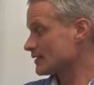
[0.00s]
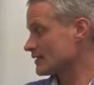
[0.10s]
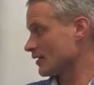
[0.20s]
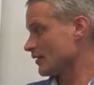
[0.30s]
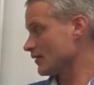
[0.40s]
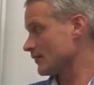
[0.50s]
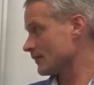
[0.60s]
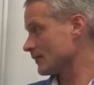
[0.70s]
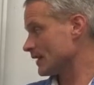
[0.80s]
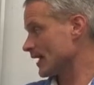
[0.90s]
So
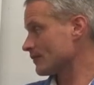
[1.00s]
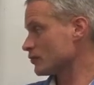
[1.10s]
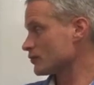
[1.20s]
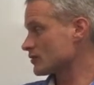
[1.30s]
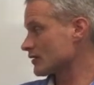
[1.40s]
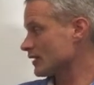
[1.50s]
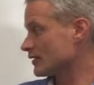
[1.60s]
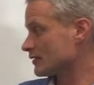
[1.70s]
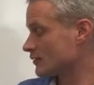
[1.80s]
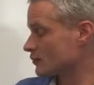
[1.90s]
the animals
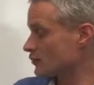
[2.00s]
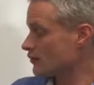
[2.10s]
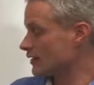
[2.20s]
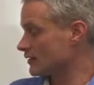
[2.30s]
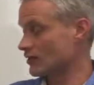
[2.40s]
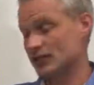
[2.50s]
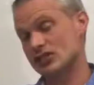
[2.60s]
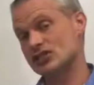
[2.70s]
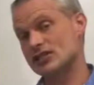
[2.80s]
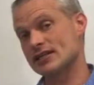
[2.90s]
that do their
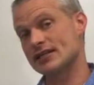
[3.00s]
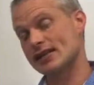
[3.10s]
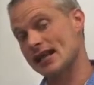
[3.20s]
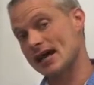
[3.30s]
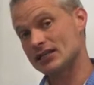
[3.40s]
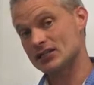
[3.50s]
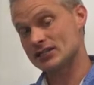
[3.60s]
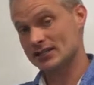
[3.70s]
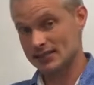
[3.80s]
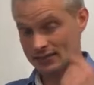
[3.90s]
digestion in the large
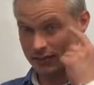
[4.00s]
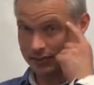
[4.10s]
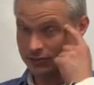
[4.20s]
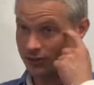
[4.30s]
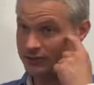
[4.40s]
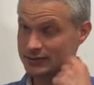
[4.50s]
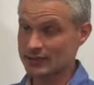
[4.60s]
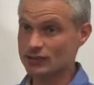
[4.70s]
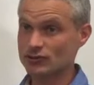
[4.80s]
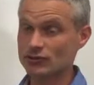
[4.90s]
intestine don't
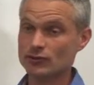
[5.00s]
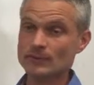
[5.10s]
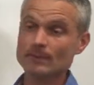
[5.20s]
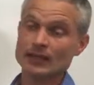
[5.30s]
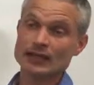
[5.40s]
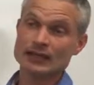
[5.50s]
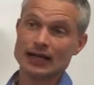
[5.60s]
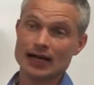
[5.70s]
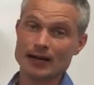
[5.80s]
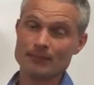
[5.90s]
tend to
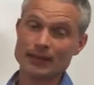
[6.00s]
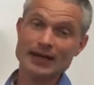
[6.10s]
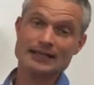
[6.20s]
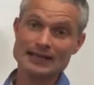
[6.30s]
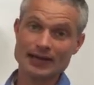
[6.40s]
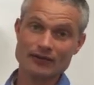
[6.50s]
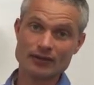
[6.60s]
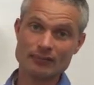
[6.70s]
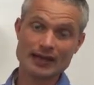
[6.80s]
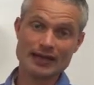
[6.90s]
break down
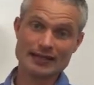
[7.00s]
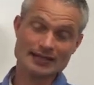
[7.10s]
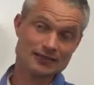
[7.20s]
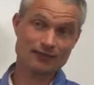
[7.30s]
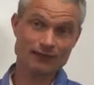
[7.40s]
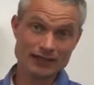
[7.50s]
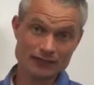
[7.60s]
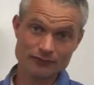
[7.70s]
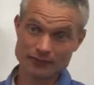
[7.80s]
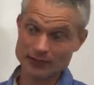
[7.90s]
the plant as
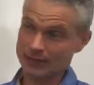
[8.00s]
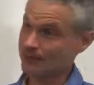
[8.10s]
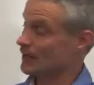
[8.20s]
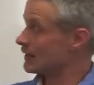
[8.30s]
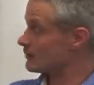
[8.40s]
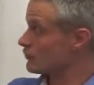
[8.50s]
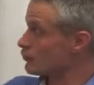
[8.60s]
effectively as the